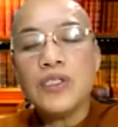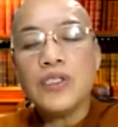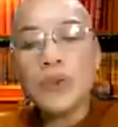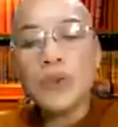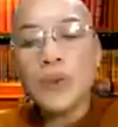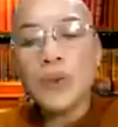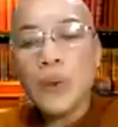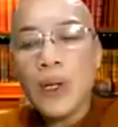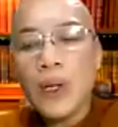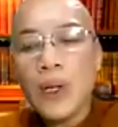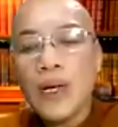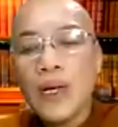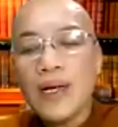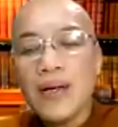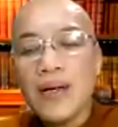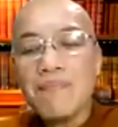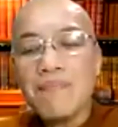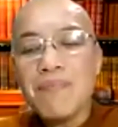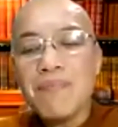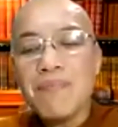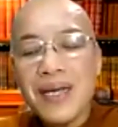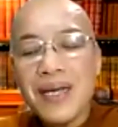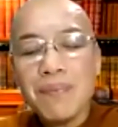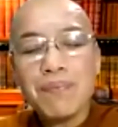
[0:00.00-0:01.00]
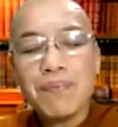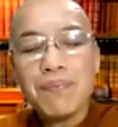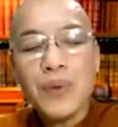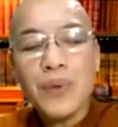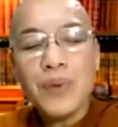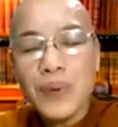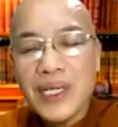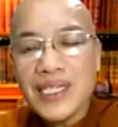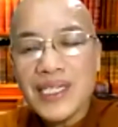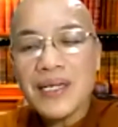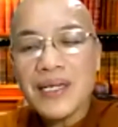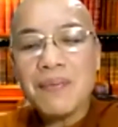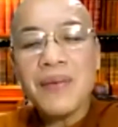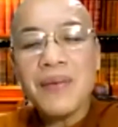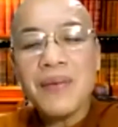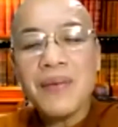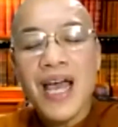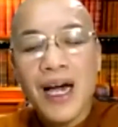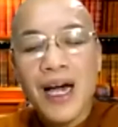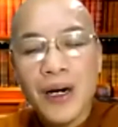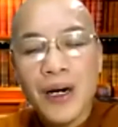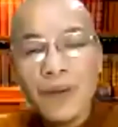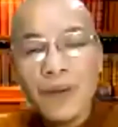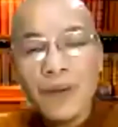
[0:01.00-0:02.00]
to make Buddhism
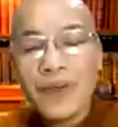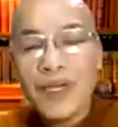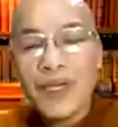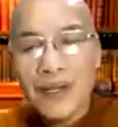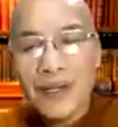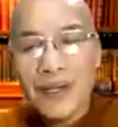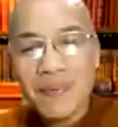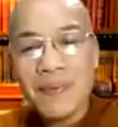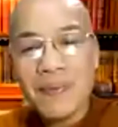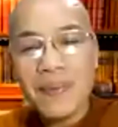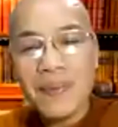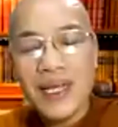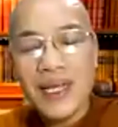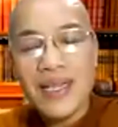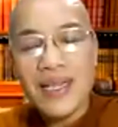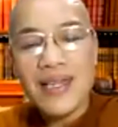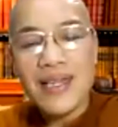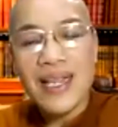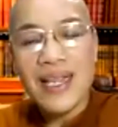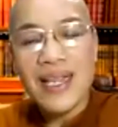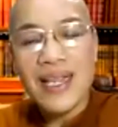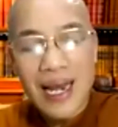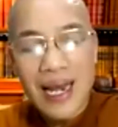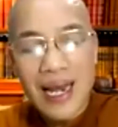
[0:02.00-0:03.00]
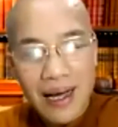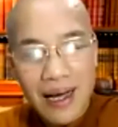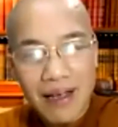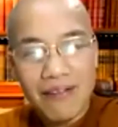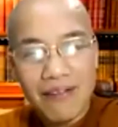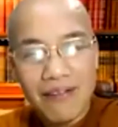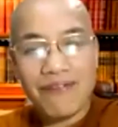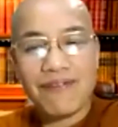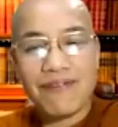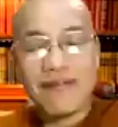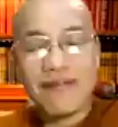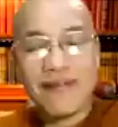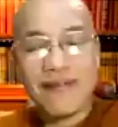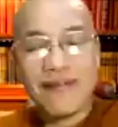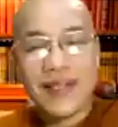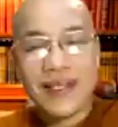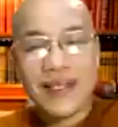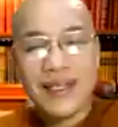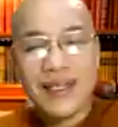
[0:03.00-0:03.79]
help them in their life.